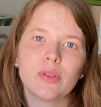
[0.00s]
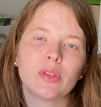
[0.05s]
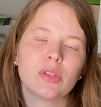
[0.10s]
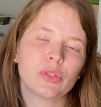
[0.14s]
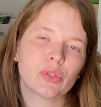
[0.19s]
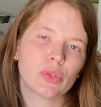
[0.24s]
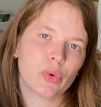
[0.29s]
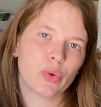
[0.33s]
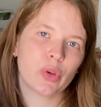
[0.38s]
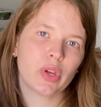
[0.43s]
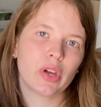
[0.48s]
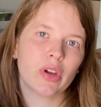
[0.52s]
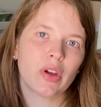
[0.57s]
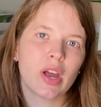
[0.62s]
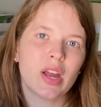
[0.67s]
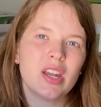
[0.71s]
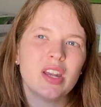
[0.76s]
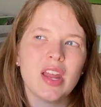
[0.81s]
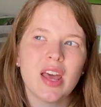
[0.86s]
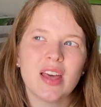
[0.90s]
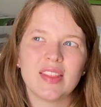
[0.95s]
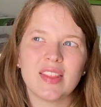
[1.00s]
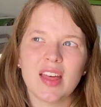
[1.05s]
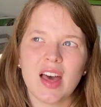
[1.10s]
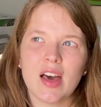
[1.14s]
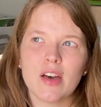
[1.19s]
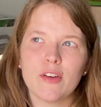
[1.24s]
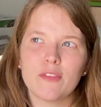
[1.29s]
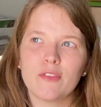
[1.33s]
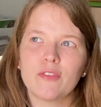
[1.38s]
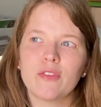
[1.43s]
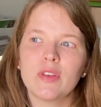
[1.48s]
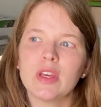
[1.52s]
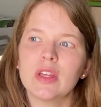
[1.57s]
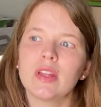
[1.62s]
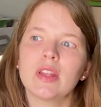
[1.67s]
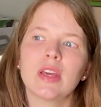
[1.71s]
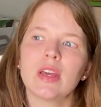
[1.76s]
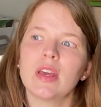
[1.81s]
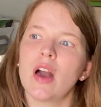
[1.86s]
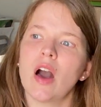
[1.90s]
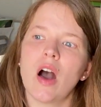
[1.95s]
the school year and that
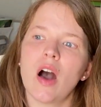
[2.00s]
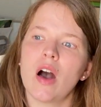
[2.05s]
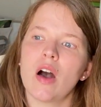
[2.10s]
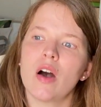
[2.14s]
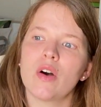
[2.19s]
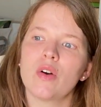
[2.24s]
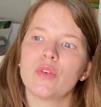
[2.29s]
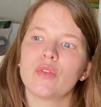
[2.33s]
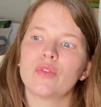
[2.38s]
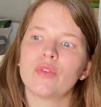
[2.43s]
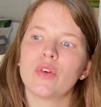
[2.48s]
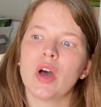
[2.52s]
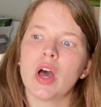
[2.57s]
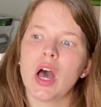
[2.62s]
feeling of